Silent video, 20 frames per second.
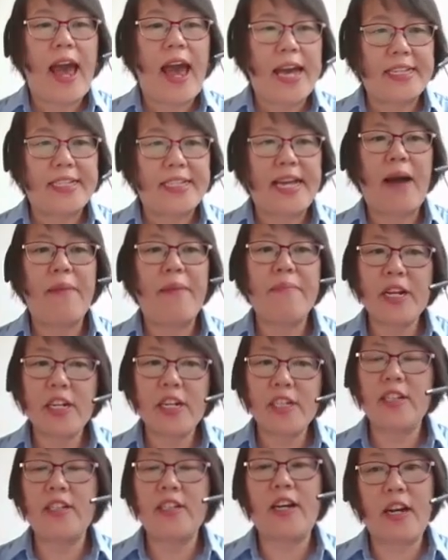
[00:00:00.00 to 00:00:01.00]
As I
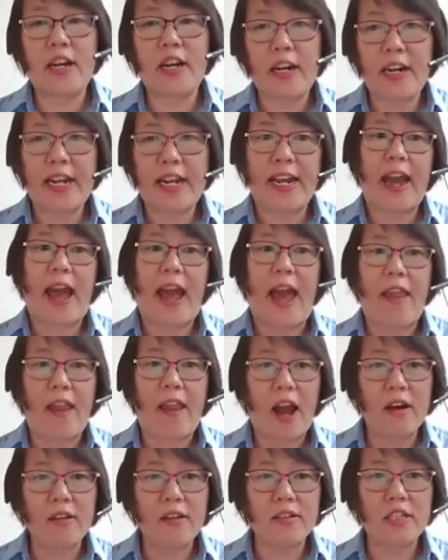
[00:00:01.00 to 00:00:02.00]
mentioned earlier, at
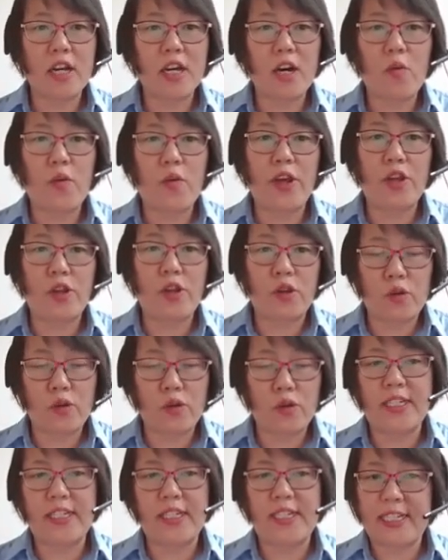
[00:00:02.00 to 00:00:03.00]
Lonza, we
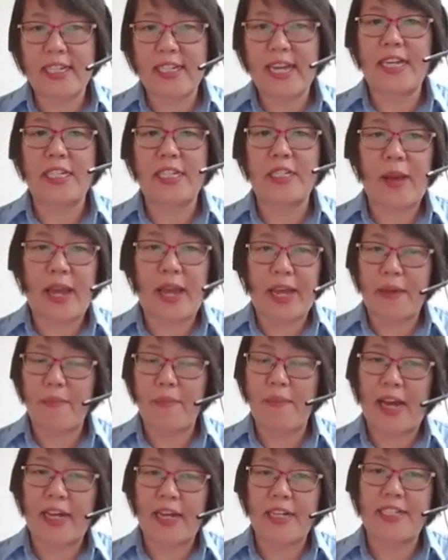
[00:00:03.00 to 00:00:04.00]
use the GS
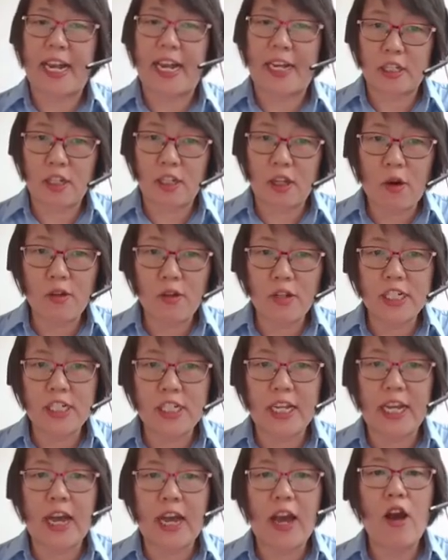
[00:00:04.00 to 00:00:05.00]
piggyback
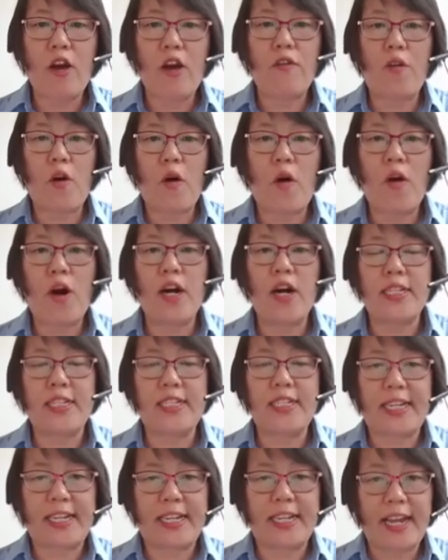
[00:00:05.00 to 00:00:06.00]
technology for a
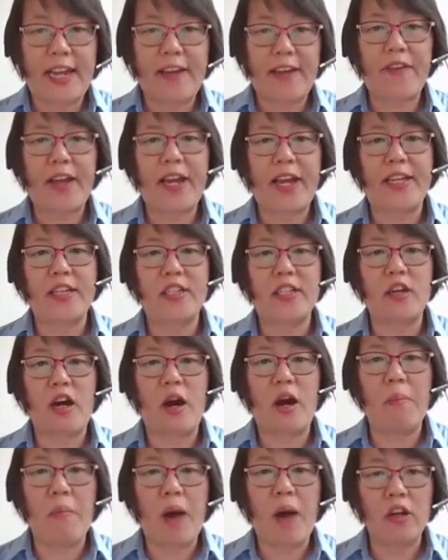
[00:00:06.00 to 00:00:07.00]
significant
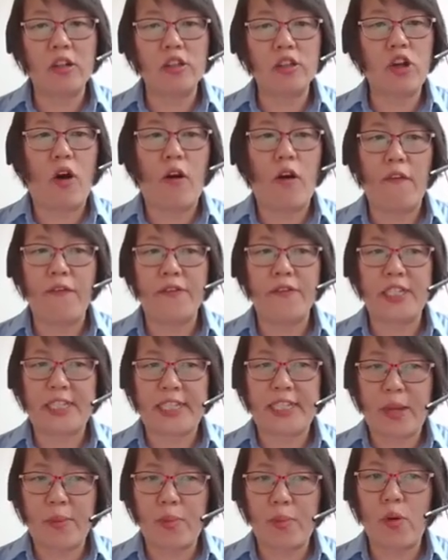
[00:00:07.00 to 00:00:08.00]
amount of
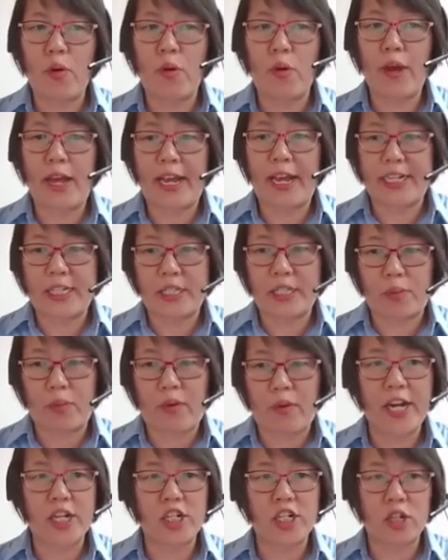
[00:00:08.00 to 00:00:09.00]
stable
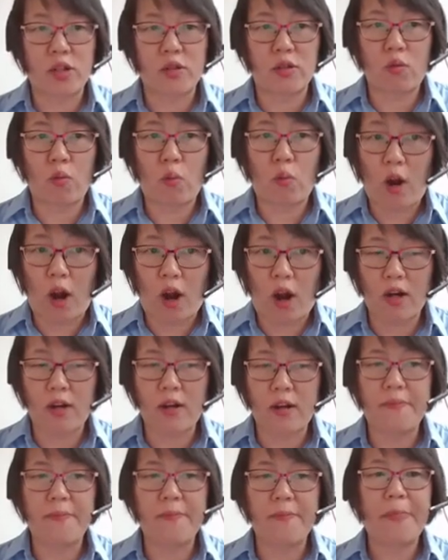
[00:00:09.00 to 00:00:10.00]
expression work,